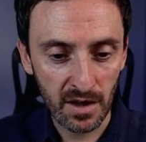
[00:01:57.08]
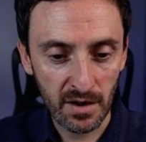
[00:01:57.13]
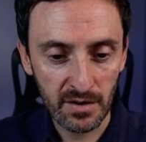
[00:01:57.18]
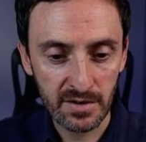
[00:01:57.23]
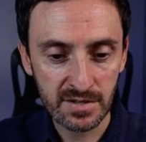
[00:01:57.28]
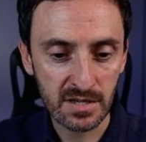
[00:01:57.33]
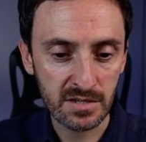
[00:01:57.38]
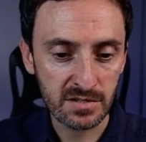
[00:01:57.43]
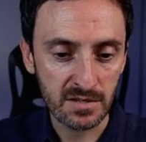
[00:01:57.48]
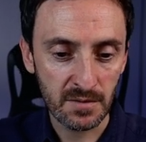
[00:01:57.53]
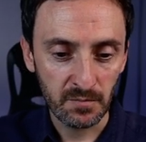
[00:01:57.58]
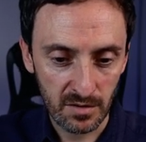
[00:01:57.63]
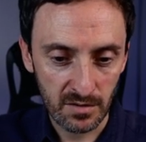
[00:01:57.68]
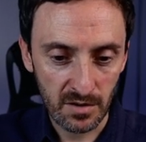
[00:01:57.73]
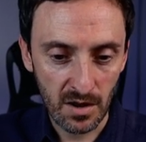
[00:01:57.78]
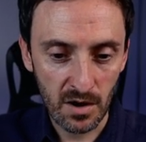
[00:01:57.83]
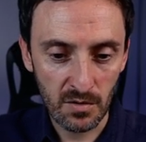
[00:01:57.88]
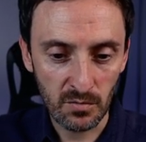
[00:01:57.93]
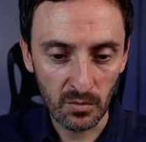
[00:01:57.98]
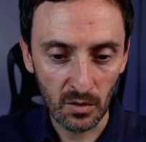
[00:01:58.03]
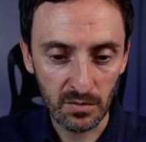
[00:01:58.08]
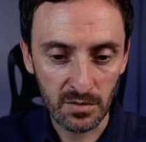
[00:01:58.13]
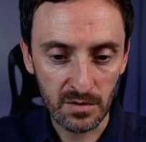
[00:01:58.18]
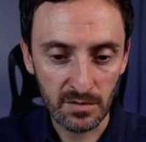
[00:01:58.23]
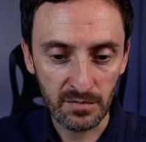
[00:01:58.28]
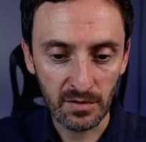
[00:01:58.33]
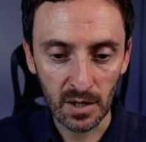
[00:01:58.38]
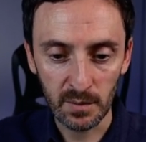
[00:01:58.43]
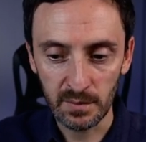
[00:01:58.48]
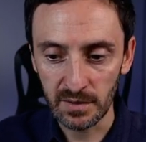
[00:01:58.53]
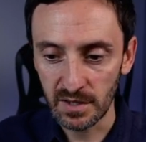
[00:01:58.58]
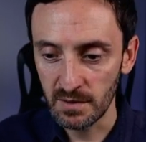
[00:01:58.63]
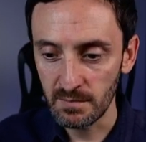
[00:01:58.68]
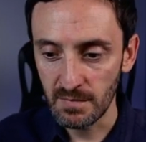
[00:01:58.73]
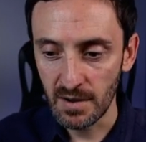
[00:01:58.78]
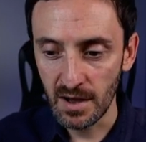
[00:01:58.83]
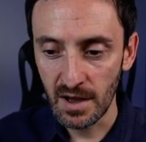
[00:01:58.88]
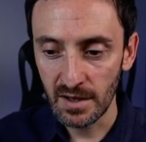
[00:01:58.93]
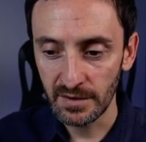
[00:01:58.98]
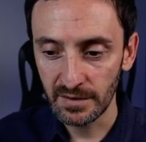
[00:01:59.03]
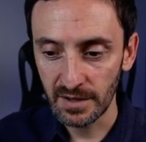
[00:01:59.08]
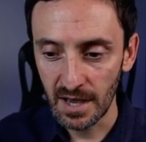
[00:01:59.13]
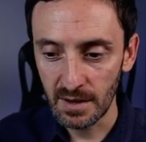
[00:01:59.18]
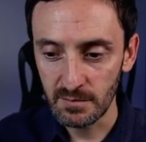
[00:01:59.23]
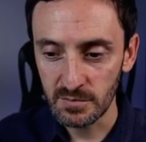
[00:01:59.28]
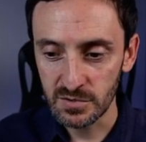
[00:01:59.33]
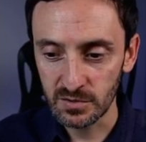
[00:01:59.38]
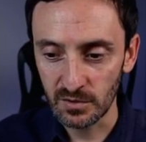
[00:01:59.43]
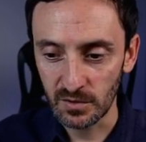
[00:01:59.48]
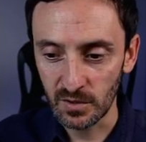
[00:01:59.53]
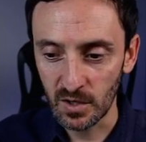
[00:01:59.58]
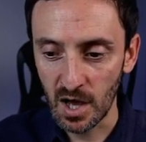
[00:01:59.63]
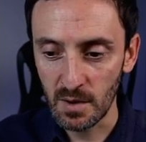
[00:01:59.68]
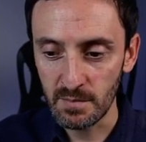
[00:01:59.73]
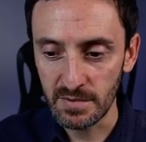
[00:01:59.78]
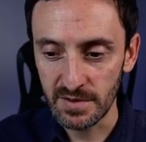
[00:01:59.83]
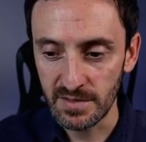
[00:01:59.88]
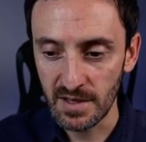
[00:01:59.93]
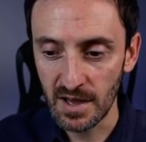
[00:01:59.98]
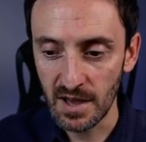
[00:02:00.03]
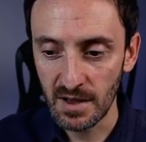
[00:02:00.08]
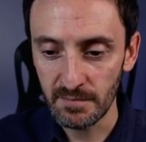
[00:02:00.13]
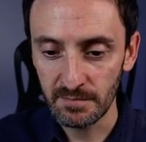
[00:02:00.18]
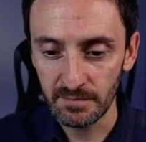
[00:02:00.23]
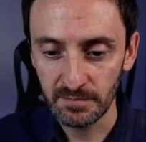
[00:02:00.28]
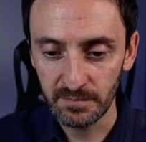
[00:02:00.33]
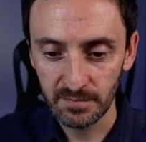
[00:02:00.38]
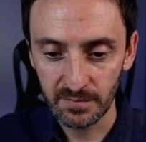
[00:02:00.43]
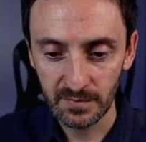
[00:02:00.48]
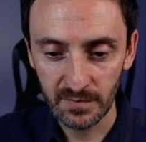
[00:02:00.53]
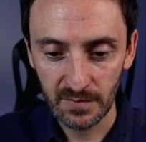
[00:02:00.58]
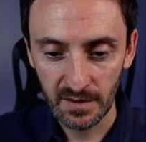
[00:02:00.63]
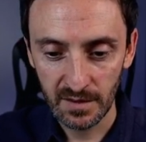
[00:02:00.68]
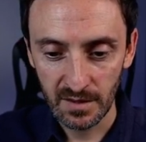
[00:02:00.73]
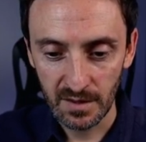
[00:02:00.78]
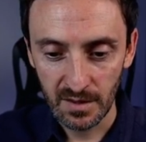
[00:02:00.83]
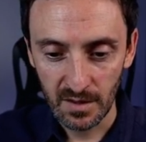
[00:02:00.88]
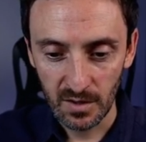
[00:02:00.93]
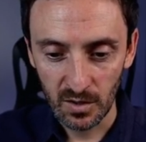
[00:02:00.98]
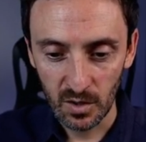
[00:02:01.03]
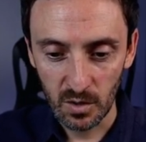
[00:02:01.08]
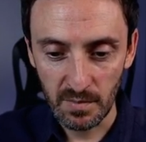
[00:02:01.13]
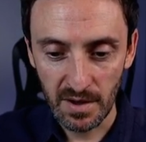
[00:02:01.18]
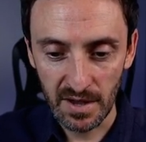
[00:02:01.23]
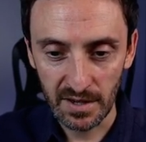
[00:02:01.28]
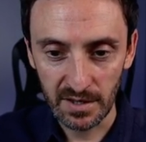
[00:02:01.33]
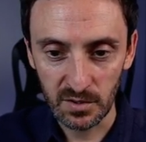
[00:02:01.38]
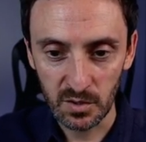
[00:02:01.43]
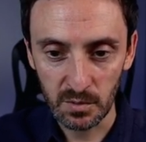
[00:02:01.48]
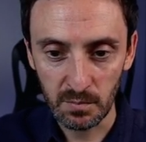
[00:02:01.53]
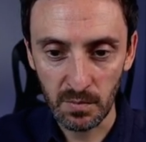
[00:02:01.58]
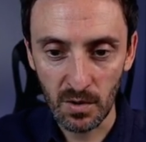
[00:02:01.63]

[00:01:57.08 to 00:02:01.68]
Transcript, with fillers: now, it says now run the following command. I'm just going to copy that. Go back into